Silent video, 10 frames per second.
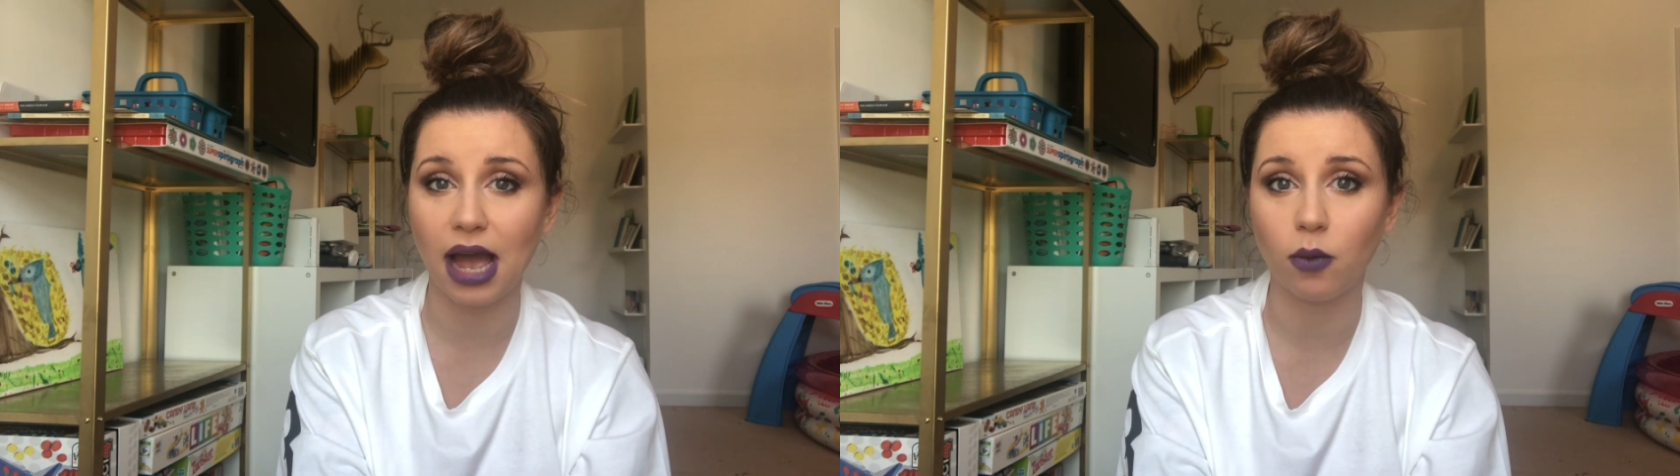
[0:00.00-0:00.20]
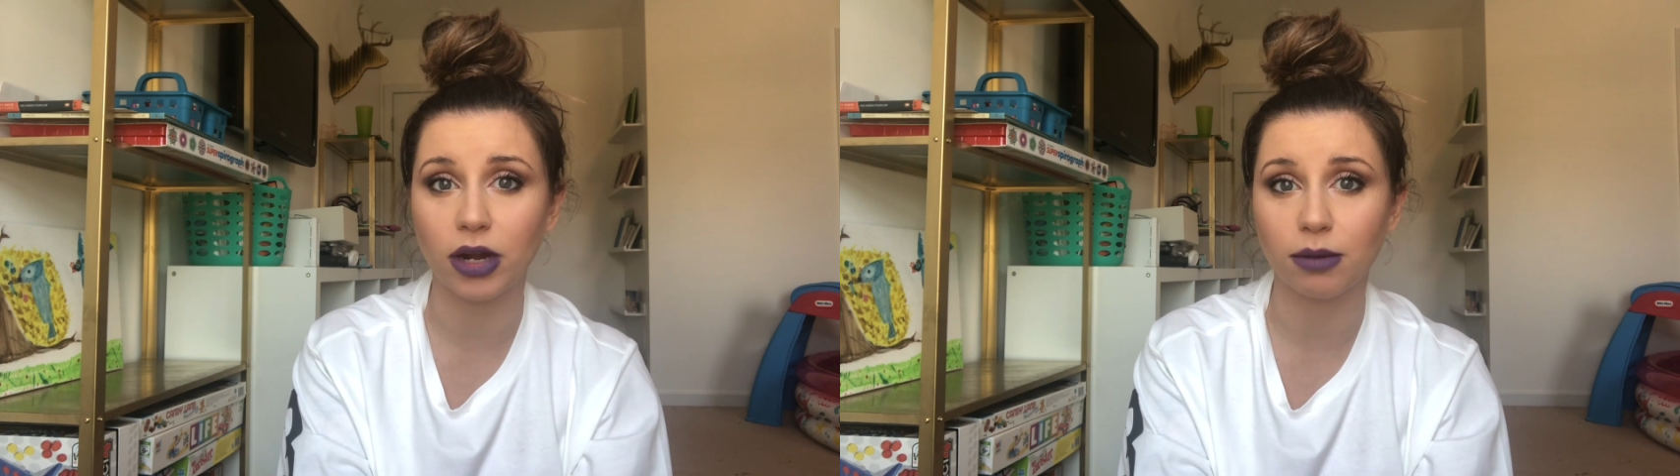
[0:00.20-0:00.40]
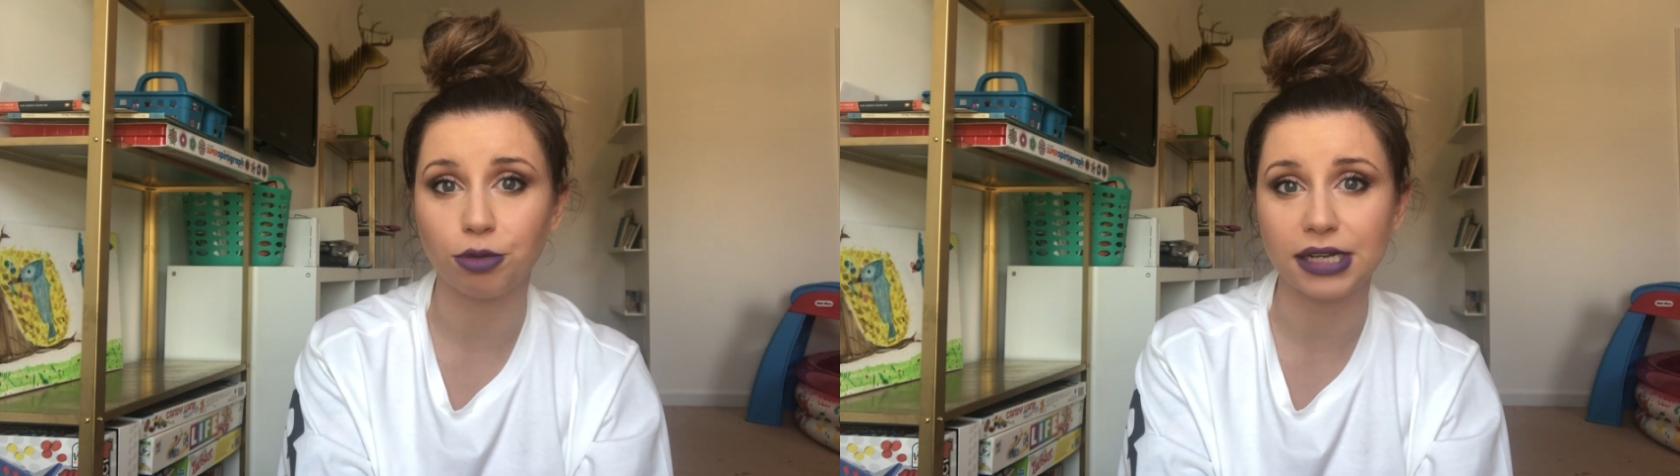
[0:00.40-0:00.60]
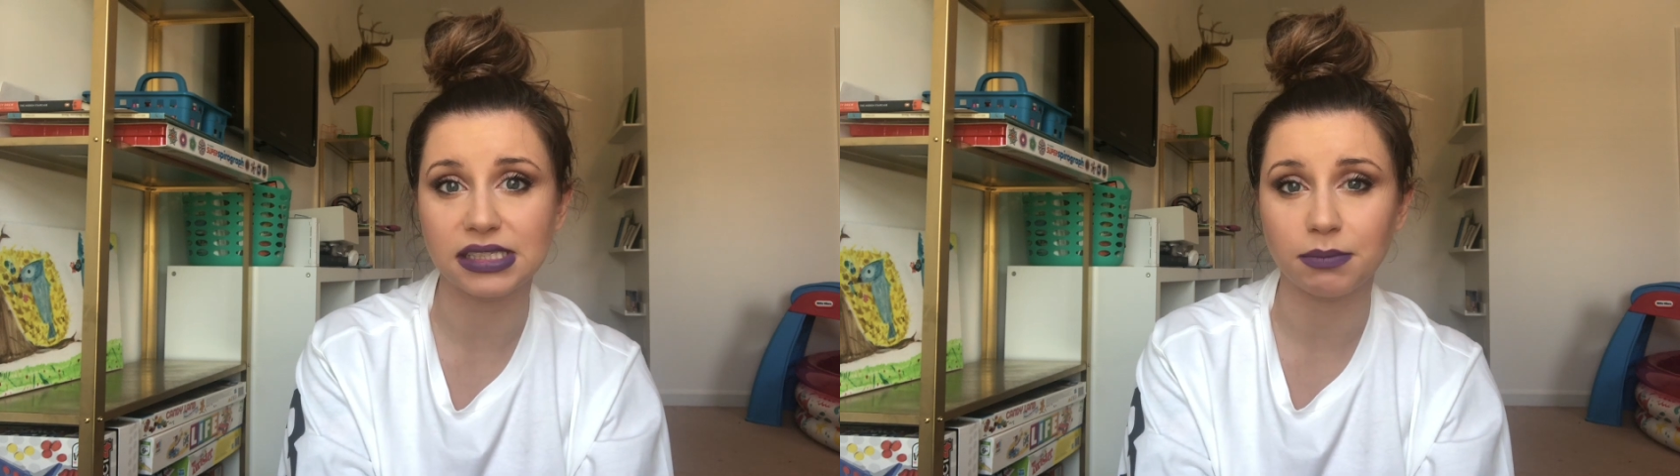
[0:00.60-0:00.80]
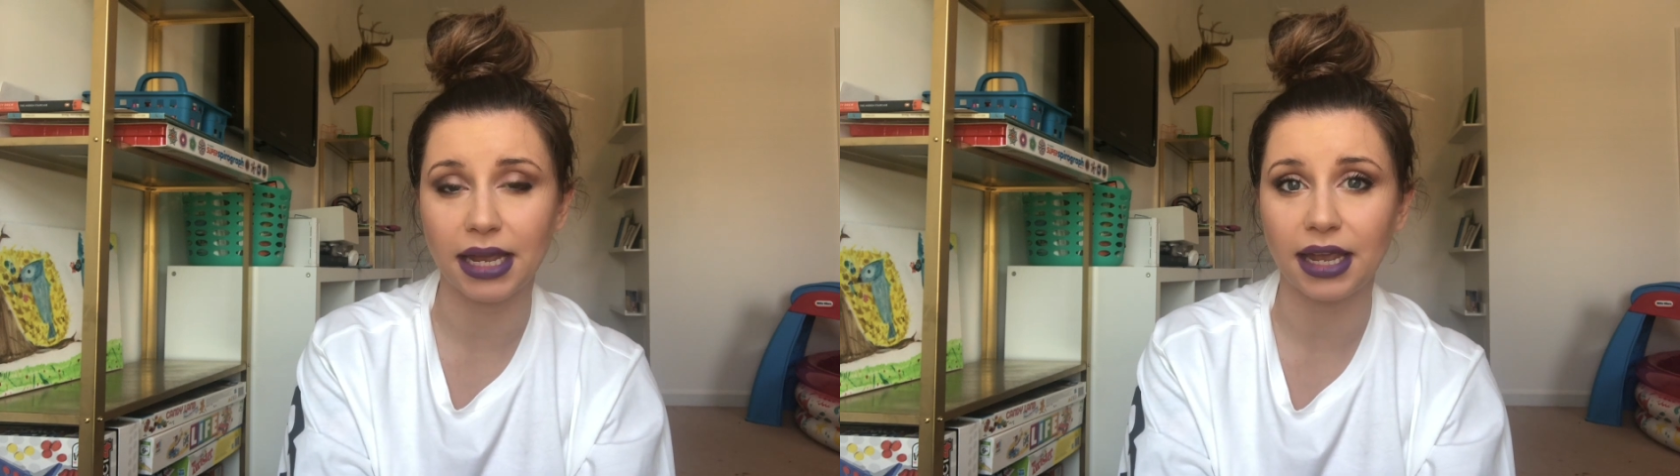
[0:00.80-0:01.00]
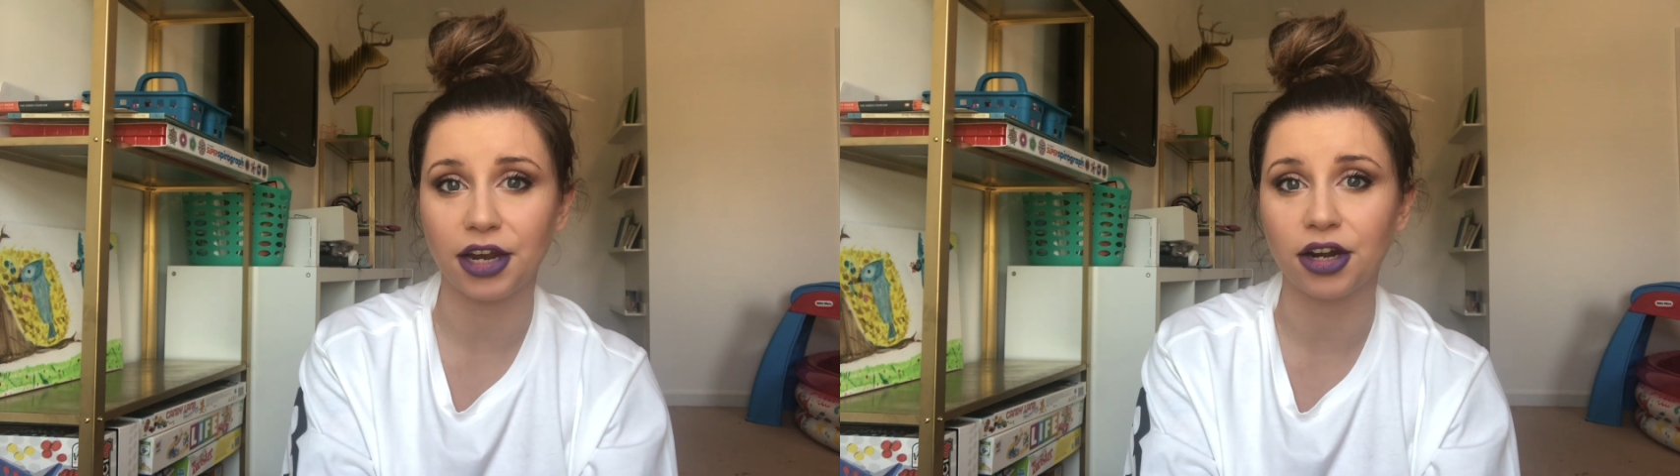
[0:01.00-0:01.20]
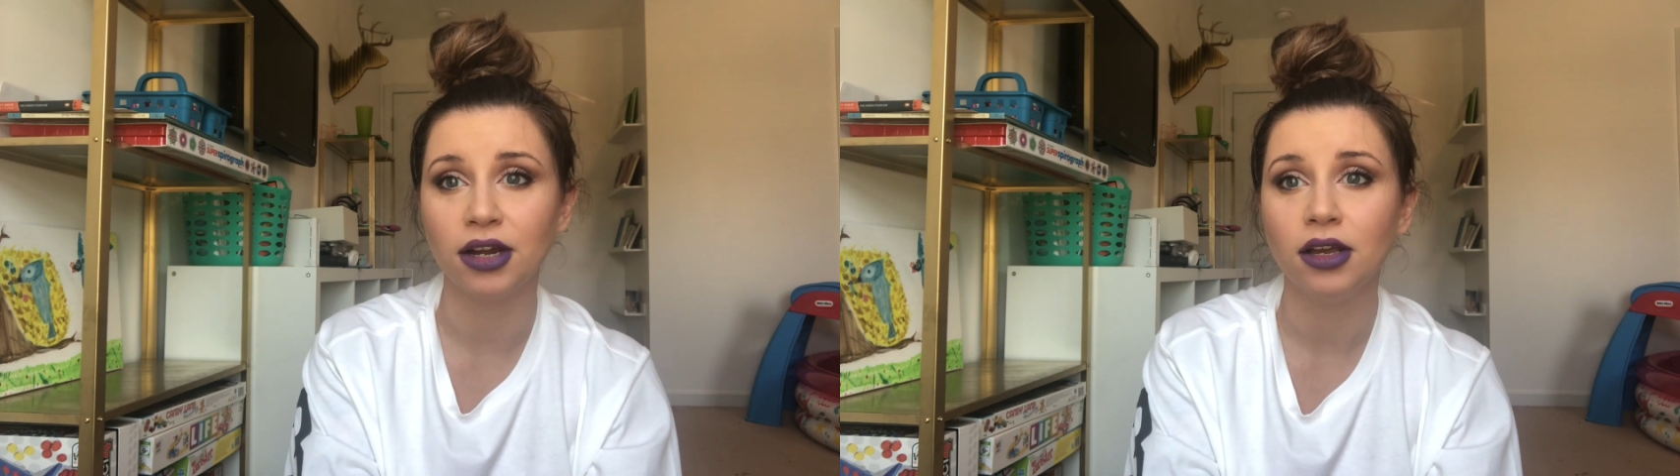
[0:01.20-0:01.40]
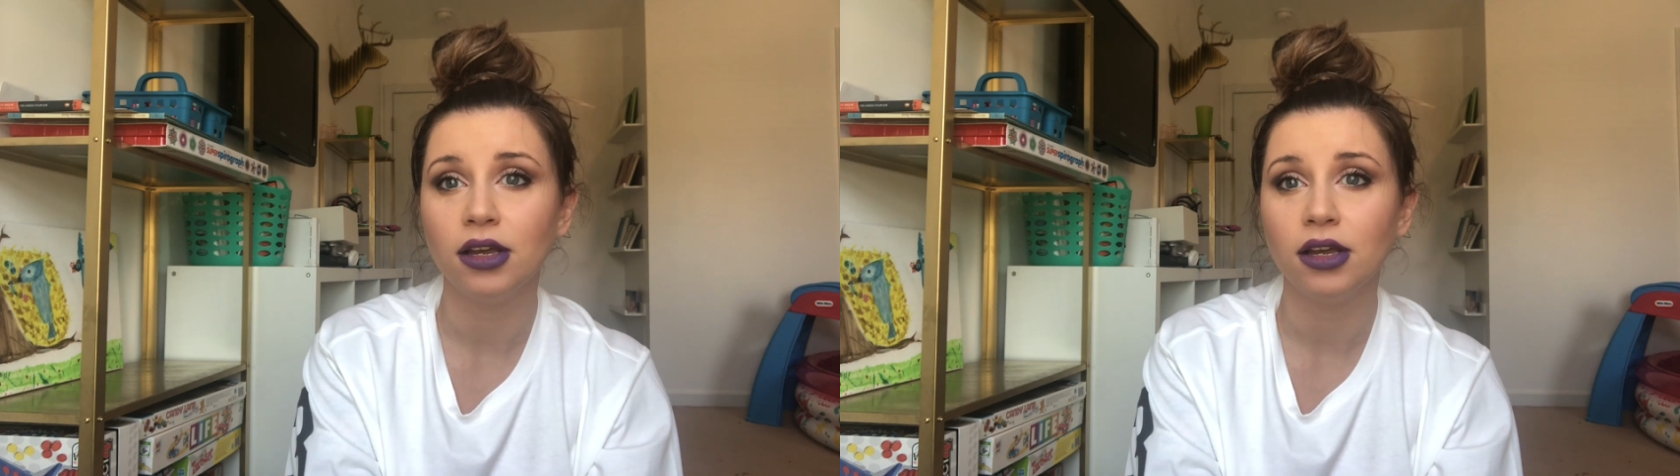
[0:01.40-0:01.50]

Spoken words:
I wear braids in my hair,